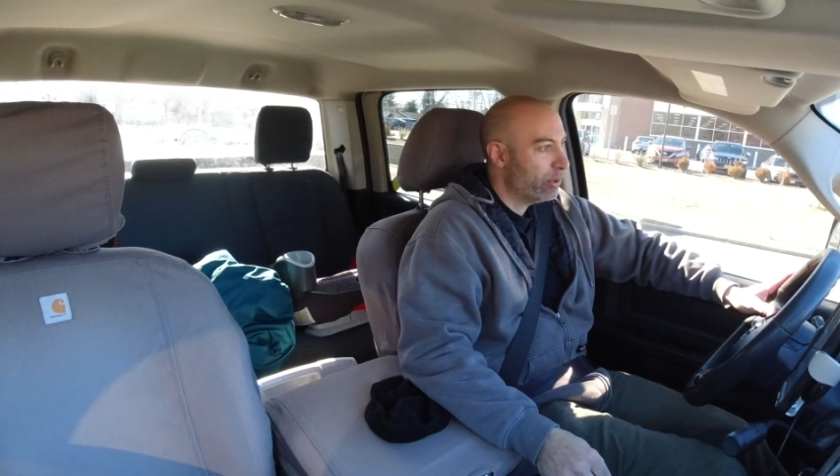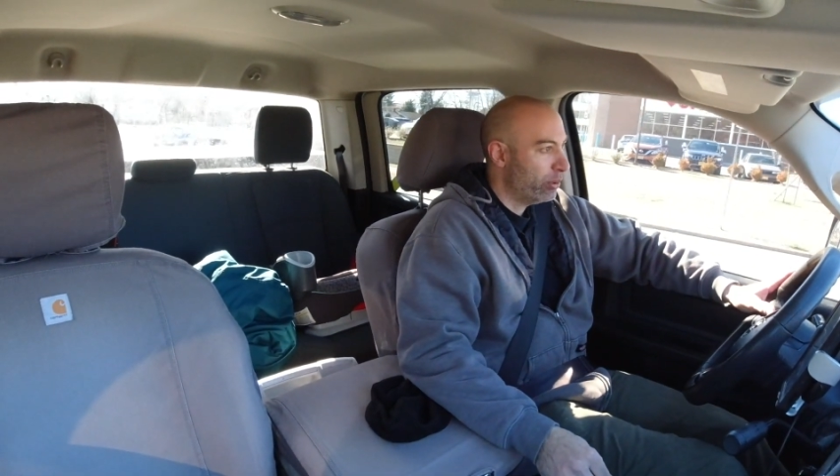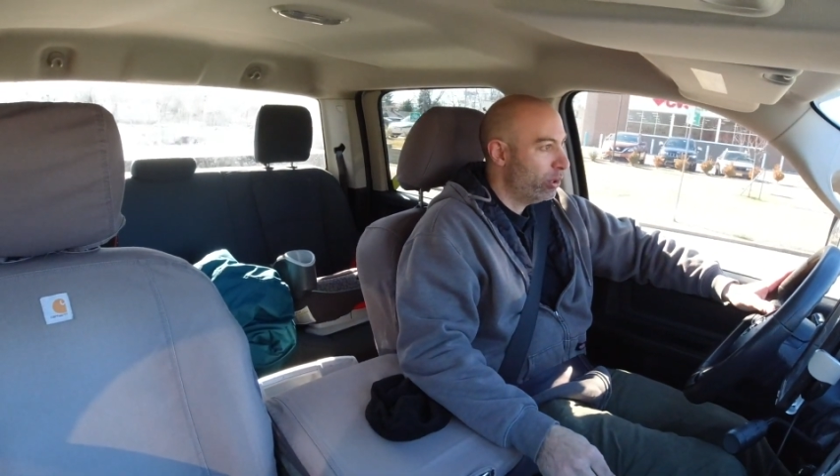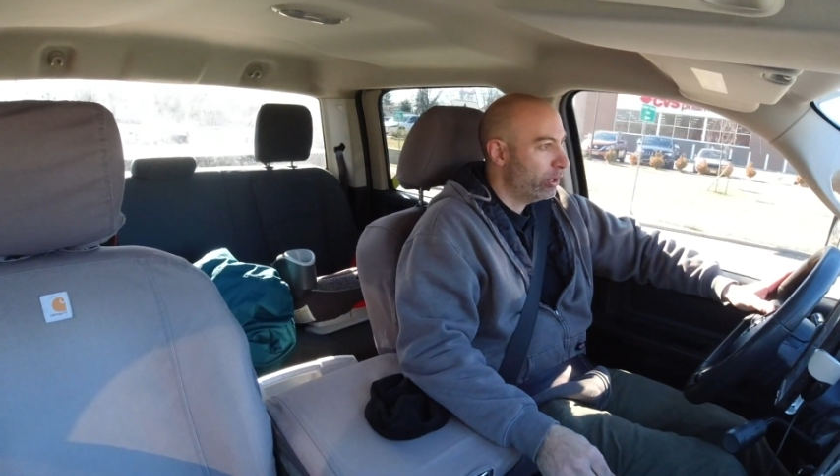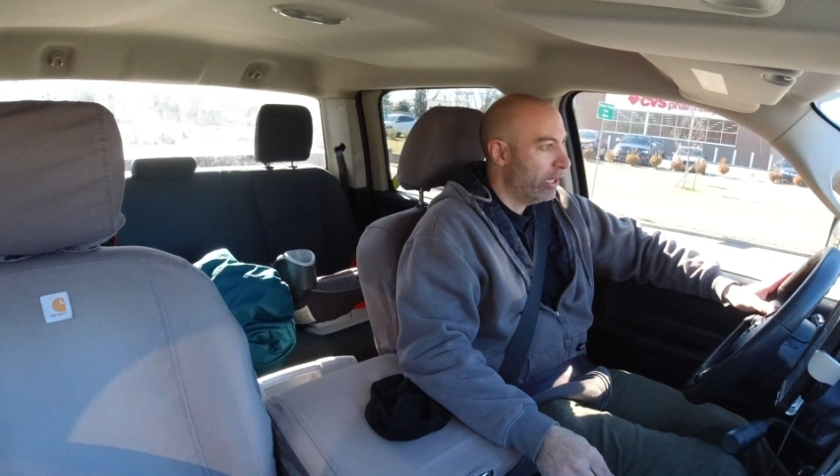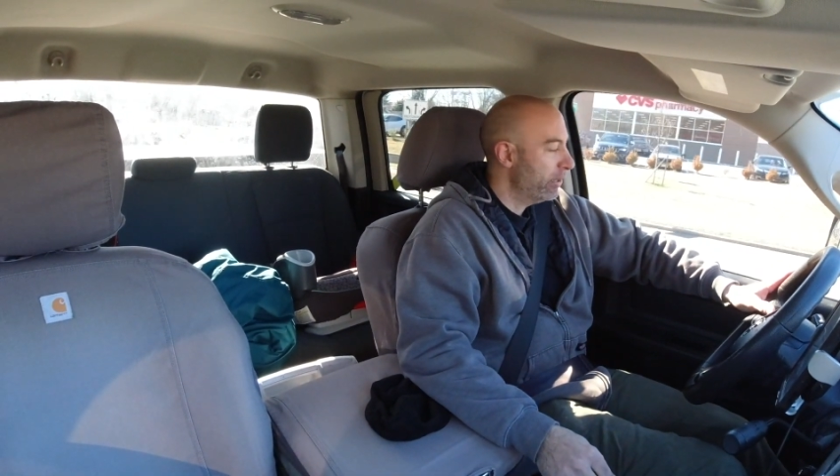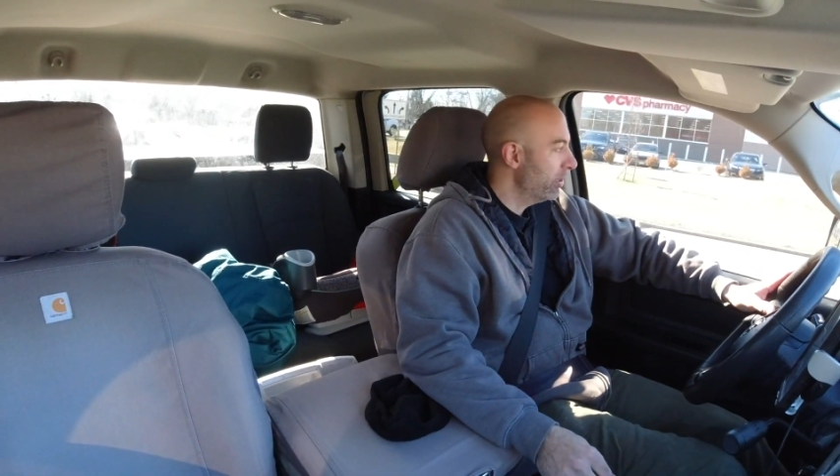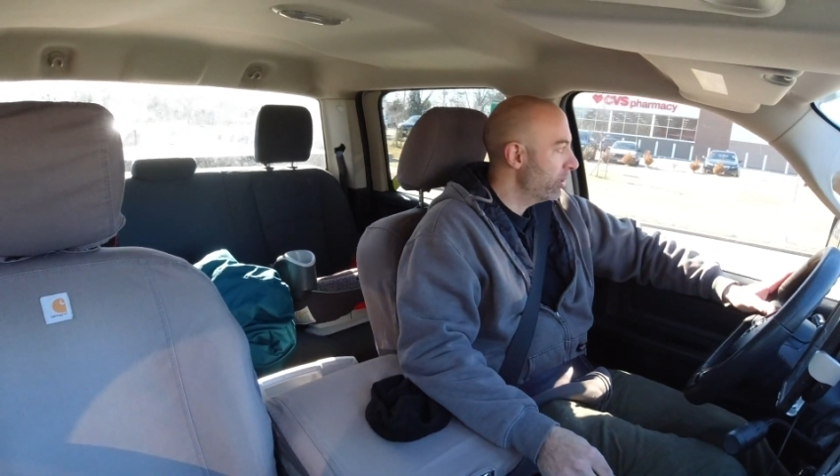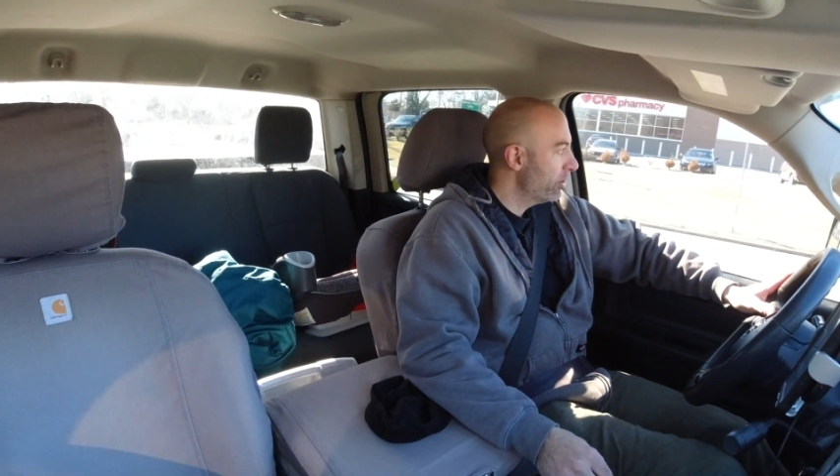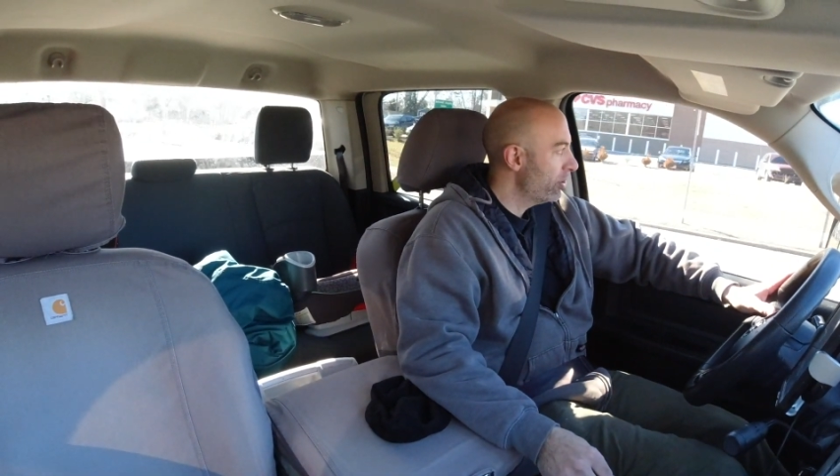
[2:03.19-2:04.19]
So I'm going out
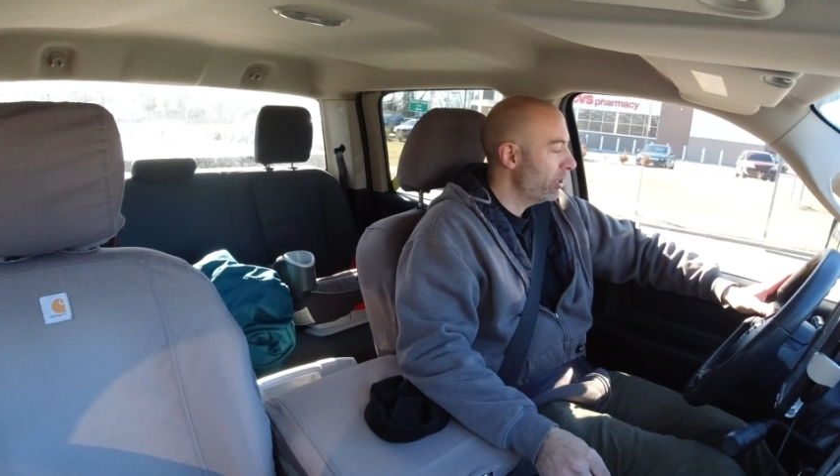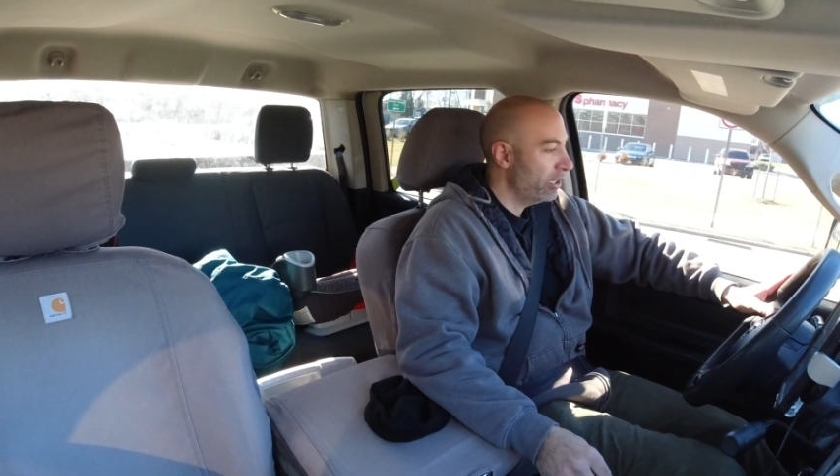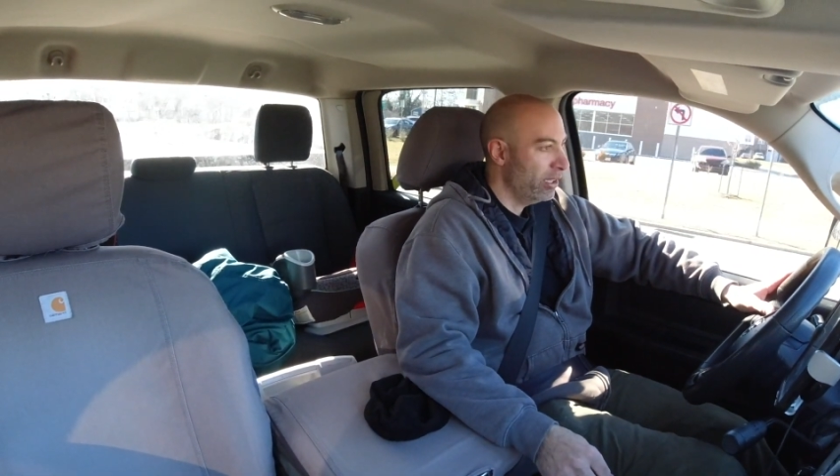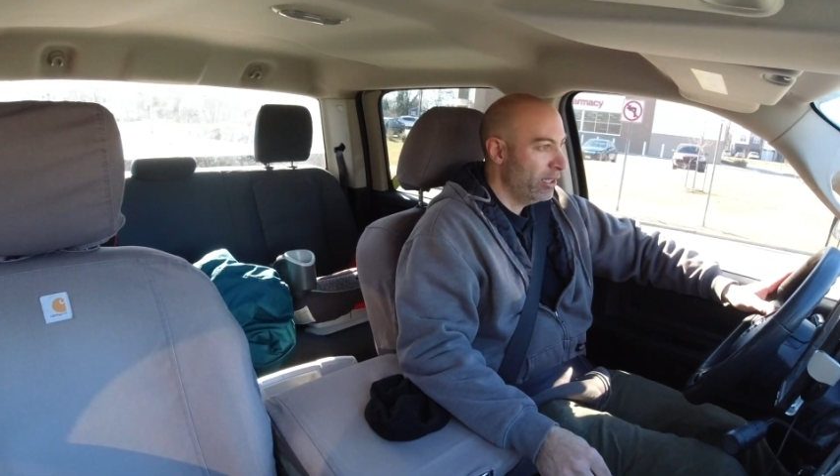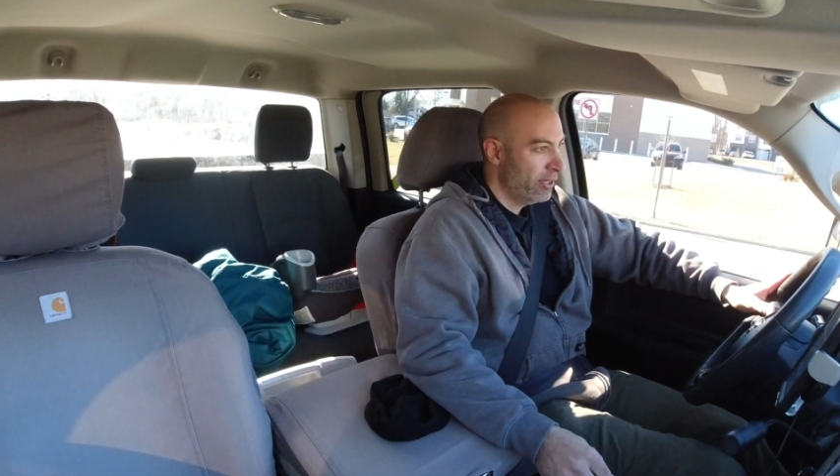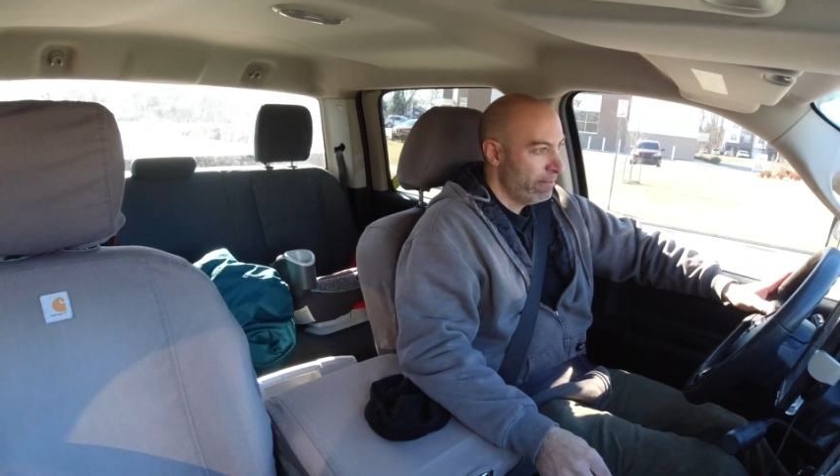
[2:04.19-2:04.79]
there to see it,